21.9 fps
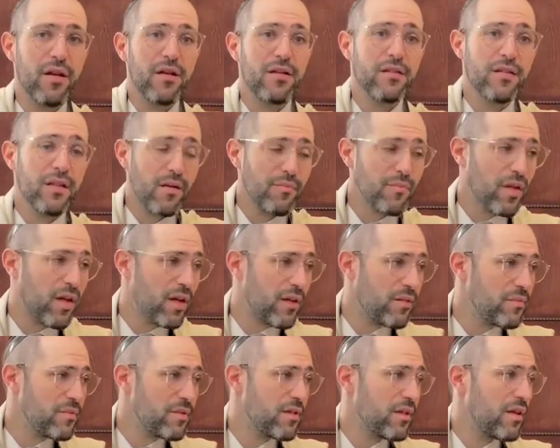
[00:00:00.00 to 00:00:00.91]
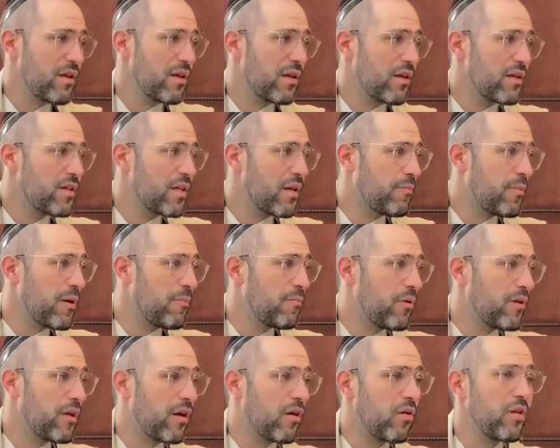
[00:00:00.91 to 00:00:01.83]
Sometimes you see
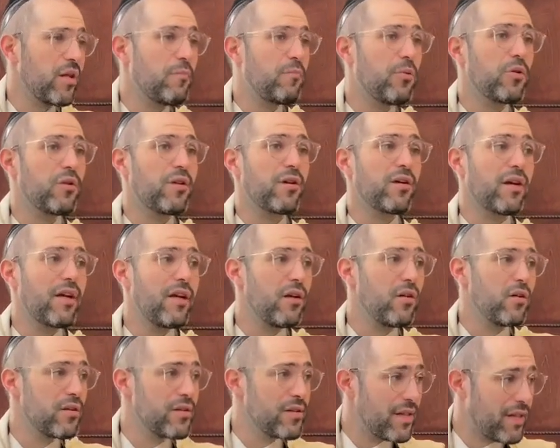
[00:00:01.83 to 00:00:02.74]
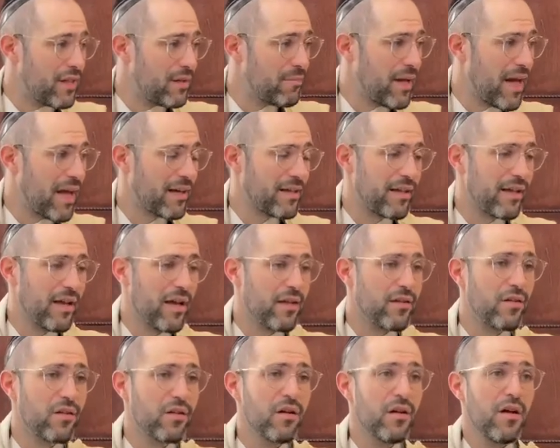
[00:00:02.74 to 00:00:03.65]
people that only put their heels in the back
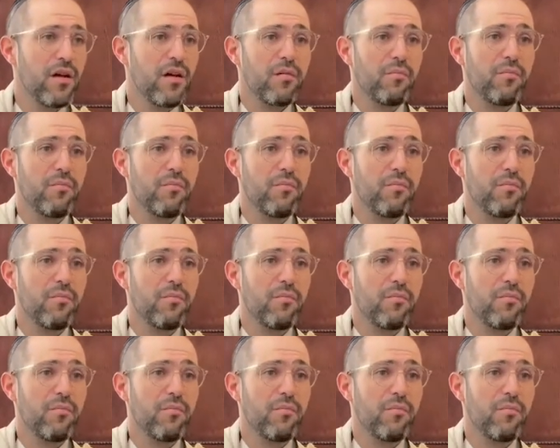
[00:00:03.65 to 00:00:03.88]
together,